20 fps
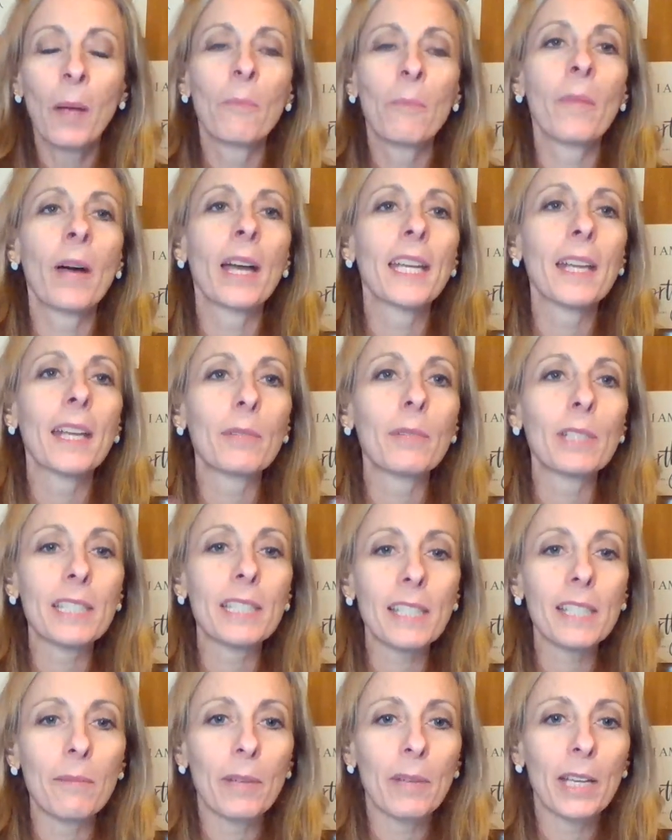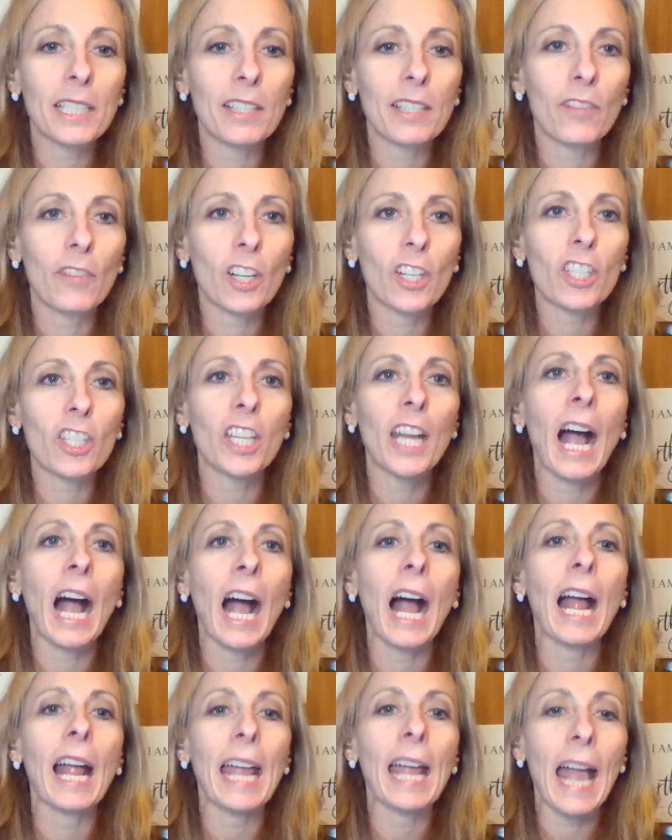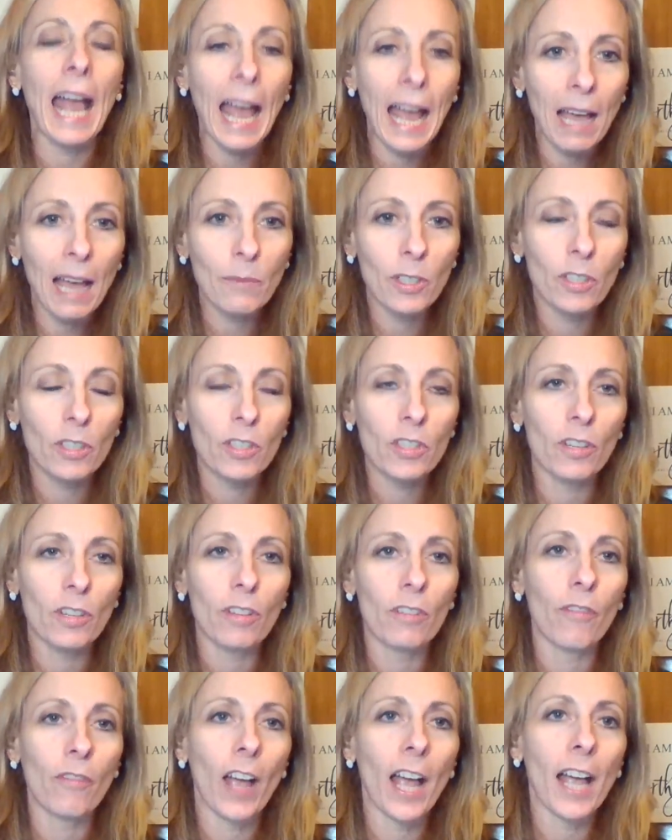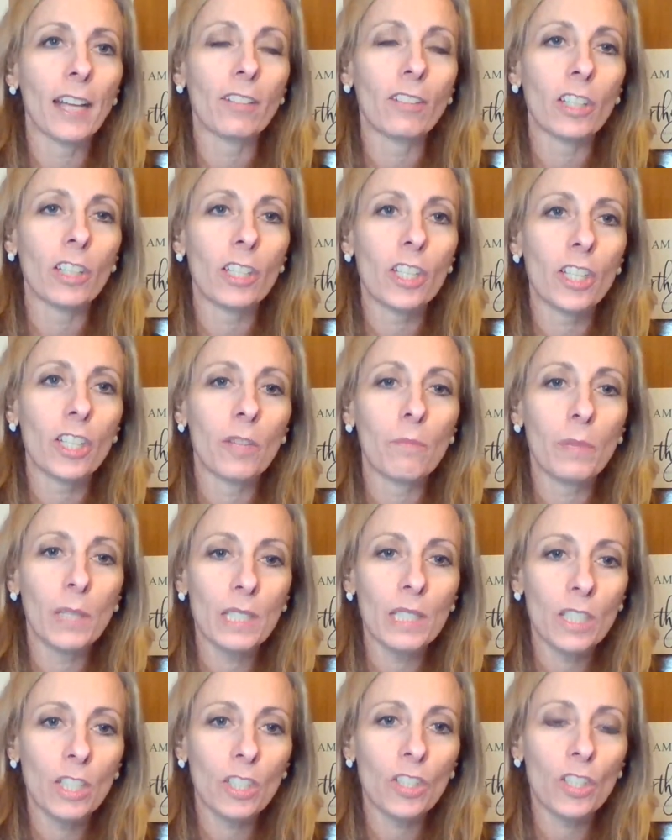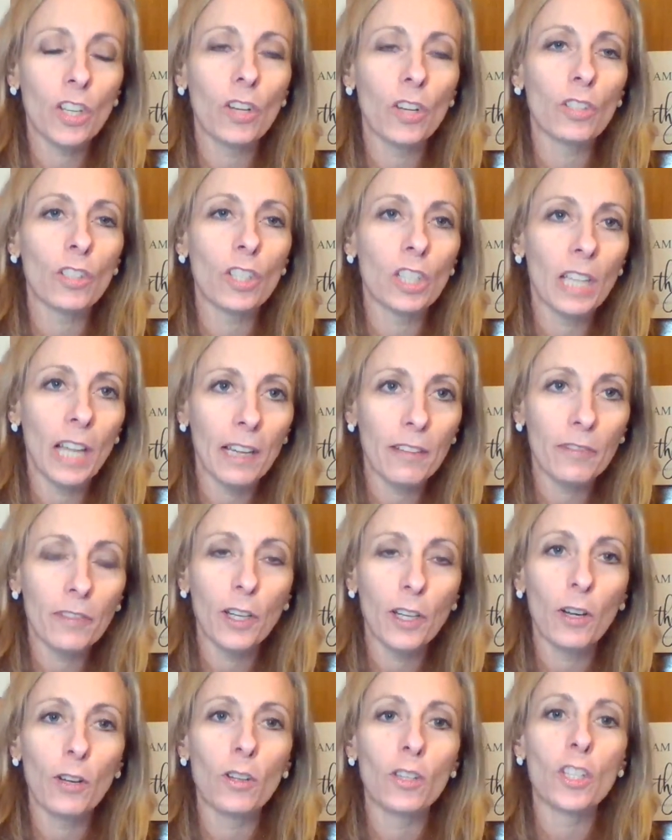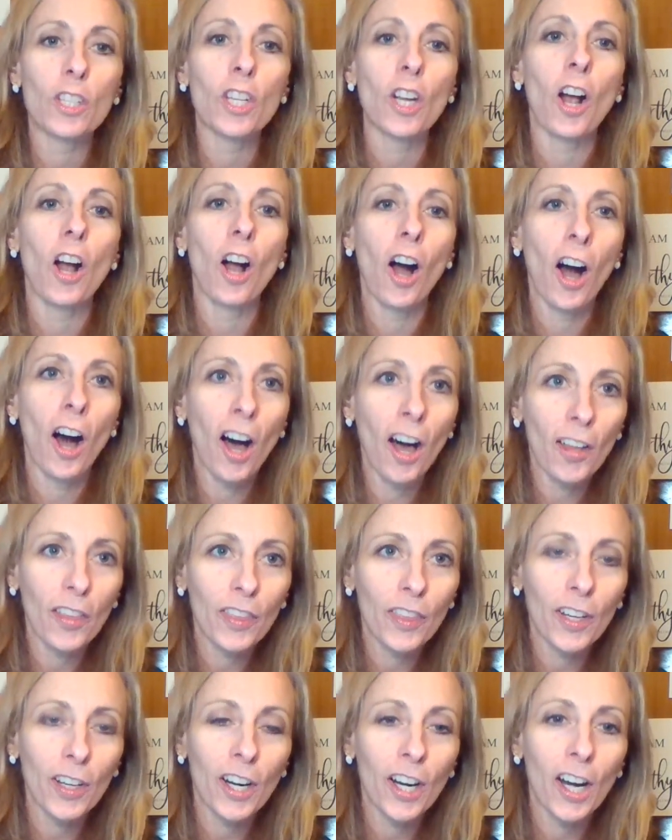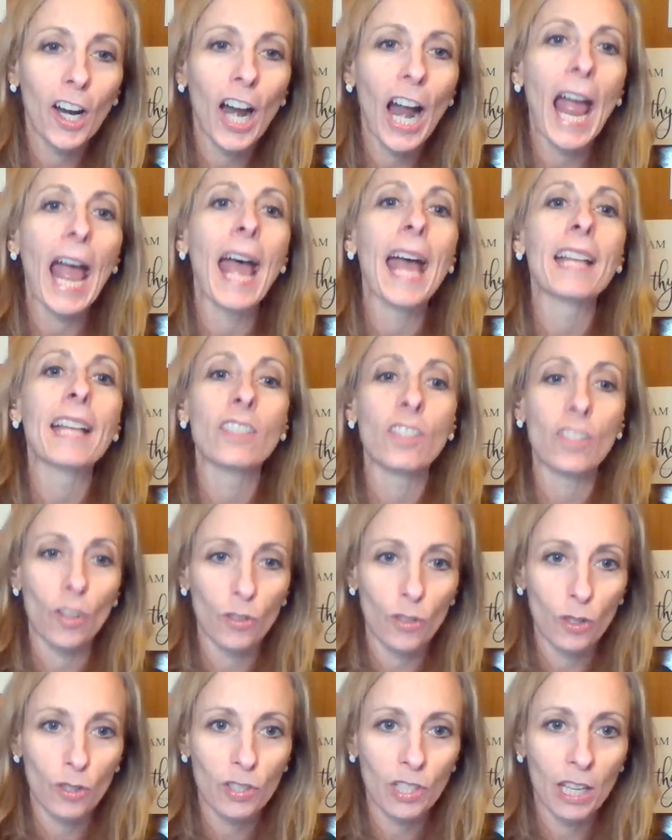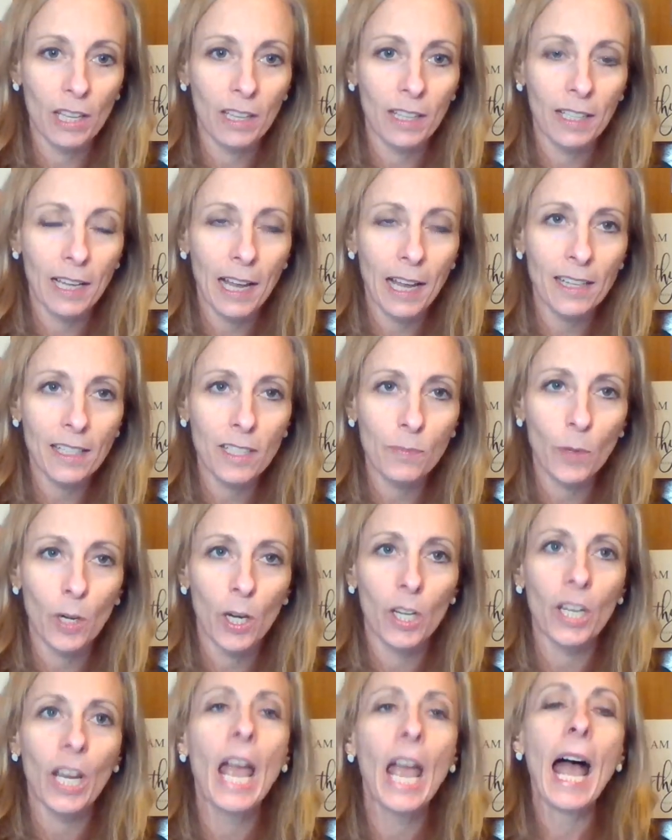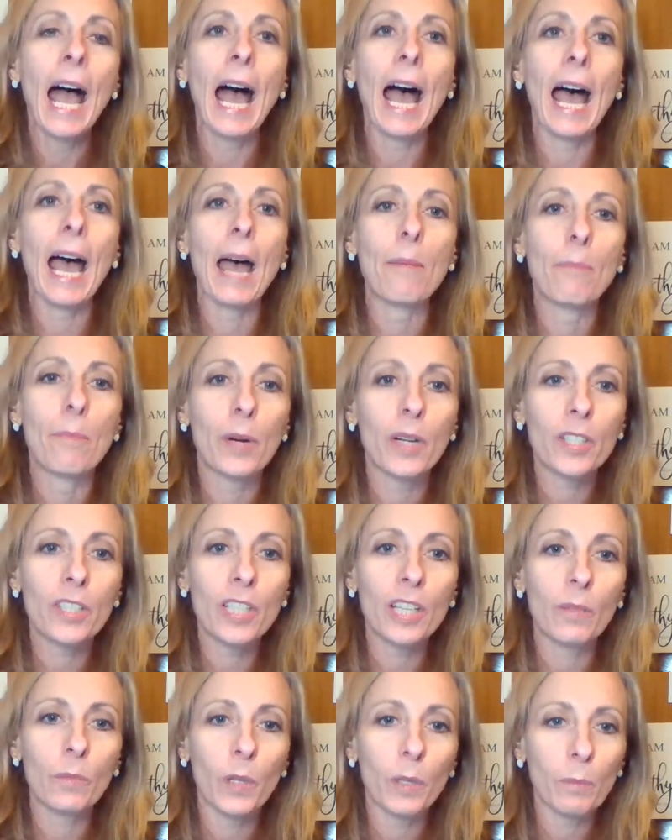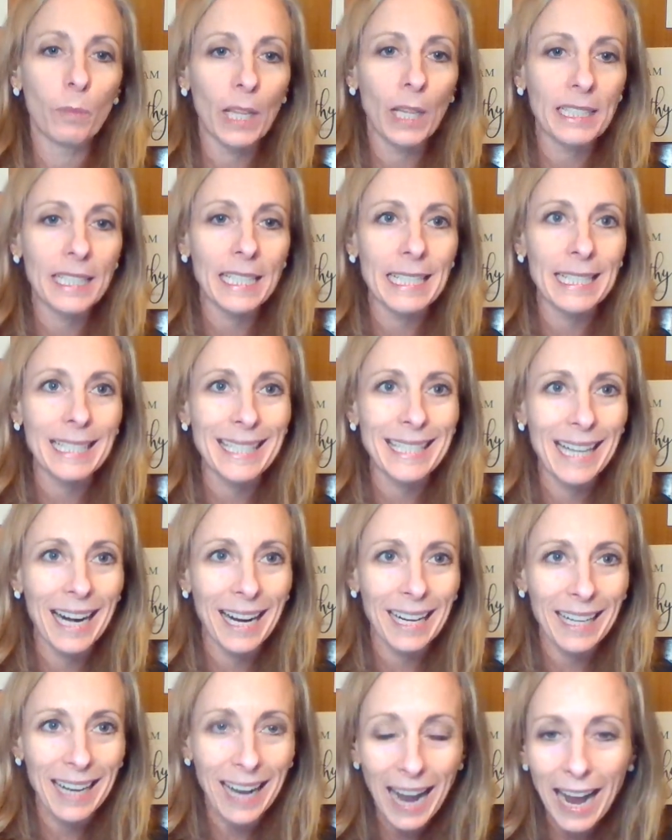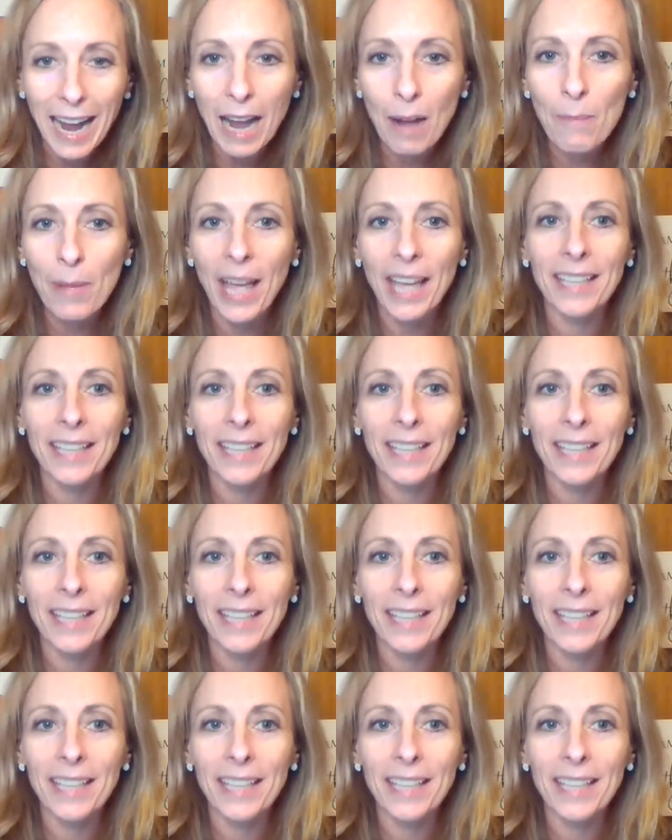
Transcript: My name is Leah Mason Virgin. I am your certified Christian business coach, life coach, author, and social selling expert at burstingwithblessings.com.